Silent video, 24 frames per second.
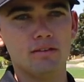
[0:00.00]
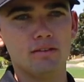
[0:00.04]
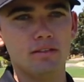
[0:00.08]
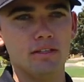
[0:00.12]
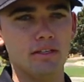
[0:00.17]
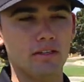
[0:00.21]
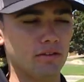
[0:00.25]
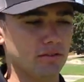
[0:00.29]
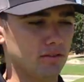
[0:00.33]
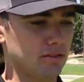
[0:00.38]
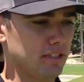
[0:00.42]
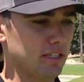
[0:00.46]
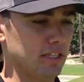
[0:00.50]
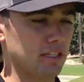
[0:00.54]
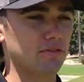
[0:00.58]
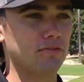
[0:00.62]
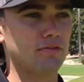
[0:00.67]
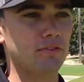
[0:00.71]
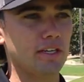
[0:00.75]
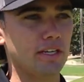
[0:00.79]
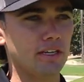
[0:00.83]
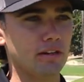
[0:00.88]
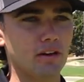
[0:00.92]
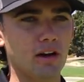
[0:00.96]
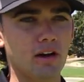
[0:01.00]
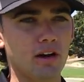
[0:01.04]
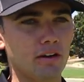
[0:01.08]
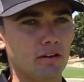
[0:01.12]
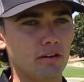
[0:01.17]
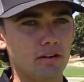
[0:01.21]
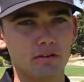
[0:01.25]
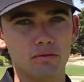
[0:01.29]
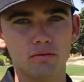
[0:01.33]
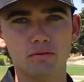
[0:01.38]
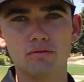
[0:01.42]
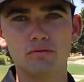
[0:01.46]
you know, six feet
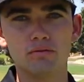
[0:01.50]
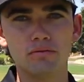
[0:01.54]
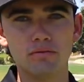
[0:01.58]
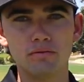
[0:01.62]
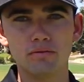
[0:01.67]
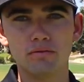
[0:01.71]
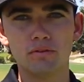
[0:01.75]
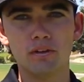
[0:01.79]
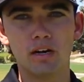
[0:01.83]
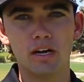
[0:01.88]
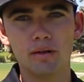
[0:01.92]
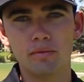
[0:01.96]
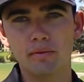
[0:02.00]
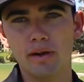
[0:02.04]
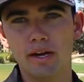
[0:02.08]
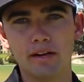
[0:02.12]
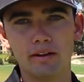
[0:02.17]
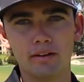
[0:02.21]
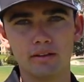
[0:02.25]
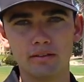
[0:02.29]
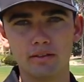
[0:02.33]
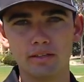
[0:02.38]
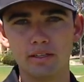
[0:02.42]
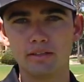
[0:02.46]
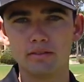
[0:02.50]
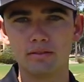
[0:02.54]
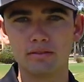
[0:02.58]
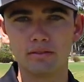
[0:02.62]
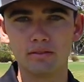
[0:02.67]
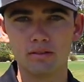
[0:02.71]
auto, automatically